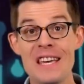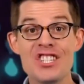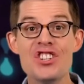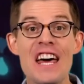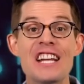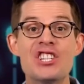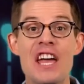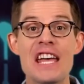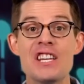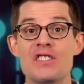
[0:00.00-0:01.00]
These genetic
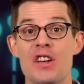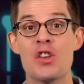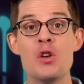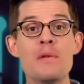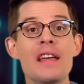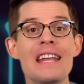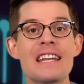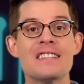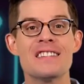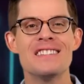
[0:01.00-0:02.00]
changes
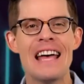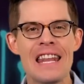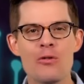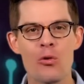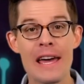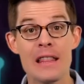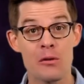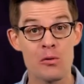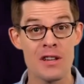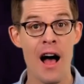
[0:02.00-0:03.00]
accumulate at a steady rate
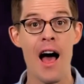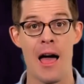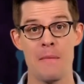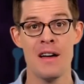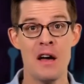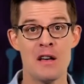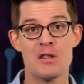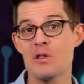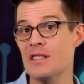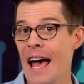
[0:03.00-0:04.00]
through time,
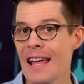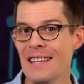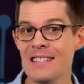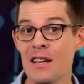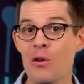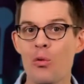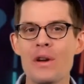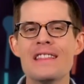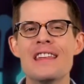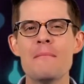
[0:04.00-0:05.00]
so scientists can
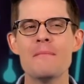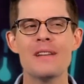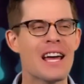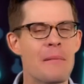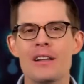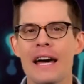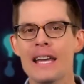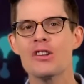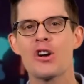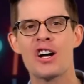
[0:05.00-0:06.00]
read them like a
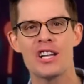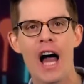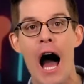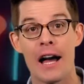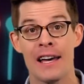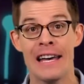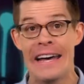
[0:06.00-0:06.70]
molecular clock.